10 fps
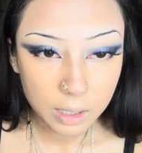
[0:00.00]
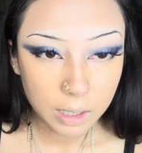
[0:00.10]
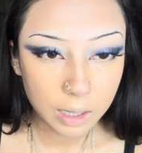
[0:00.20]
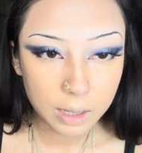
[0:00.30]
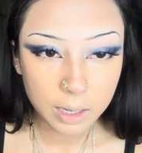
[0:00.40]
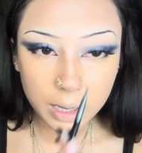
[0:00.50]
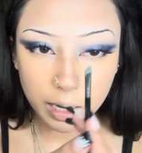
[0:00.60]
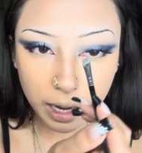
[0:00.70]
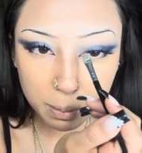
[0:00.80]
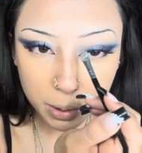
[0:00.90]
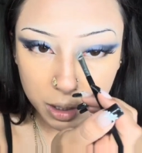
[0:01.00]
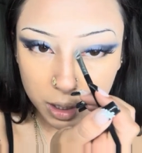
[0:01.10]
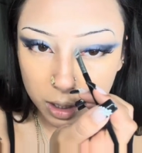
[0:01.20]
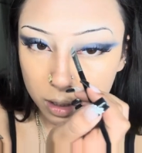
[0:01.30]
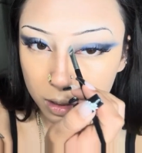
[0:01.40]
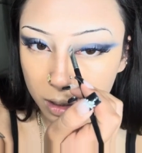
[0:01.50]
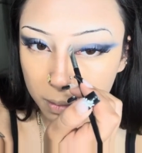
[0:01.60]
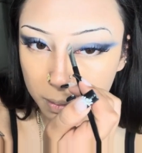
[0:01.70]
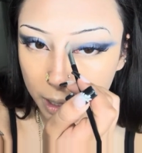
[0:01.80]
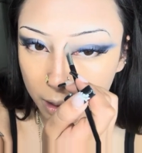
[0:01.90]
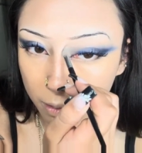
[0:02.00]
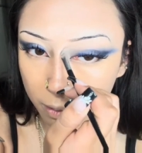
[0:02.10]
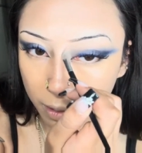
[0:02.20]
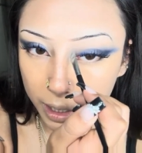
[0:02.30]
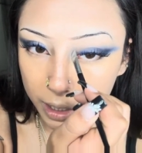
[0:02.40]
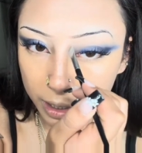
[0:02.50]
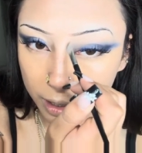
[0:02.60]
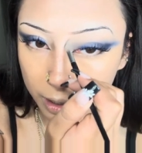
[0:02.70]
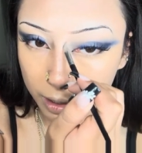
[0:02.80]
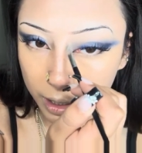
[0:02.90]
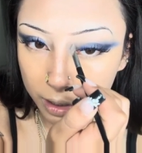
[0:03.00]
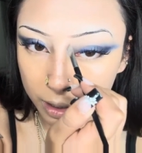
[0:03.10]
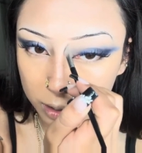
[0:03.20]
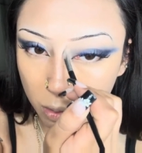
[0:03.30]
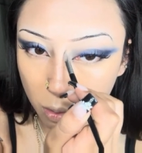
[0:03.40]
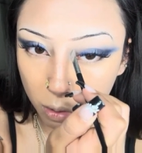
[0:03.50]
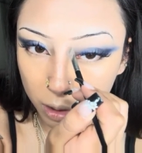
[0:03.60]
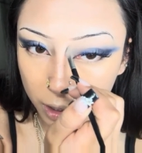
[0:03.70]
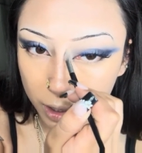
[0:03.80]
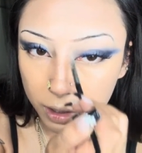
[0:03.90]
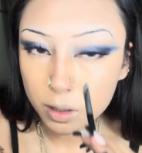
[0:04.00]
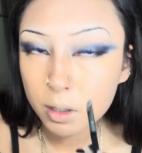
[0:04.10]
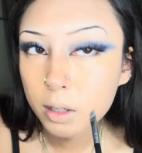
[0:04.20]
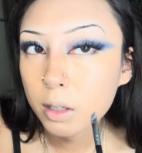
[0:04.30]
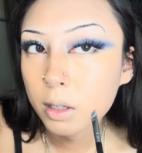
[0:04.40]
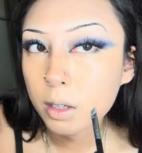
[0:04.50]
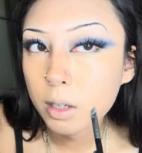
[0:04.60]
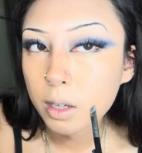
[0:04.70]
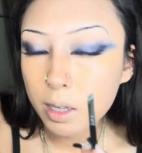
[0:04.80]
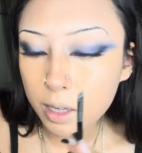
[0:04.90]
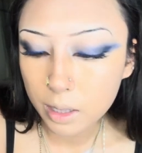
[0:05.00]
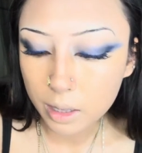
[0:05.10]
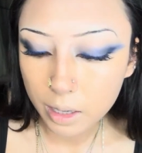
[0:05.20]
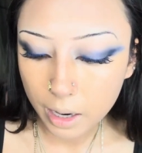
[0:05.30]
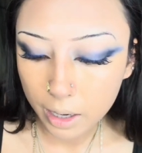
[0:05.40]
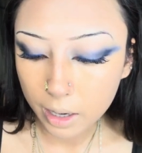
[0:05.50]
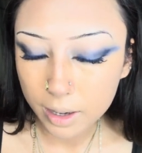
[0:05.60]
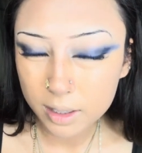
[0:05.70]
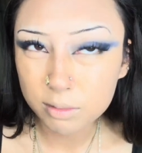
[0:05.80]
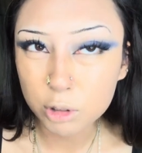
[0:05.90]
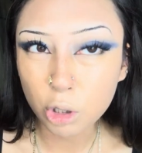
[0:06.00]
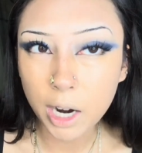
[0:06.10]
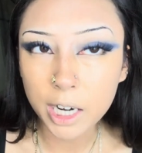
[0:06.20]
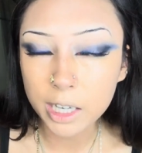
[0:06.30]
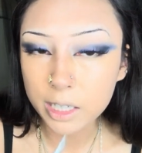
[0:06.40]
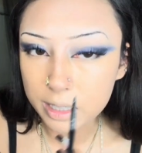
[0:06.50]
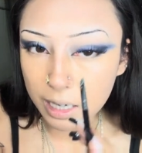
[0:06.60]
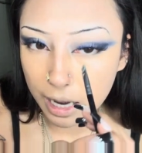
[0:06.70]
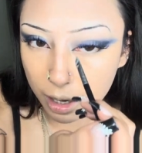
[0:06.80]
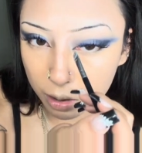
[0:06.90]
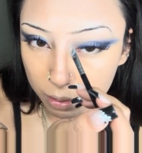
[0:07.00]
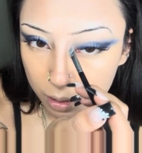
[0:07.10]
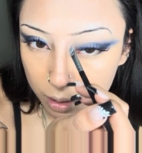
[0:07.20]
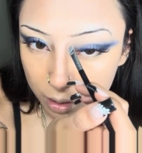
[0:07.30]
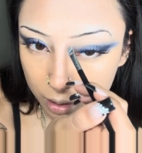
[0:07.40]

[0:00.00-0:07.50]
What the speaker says: And then I put a good amount right here in this corner, and then I kind of drag it down.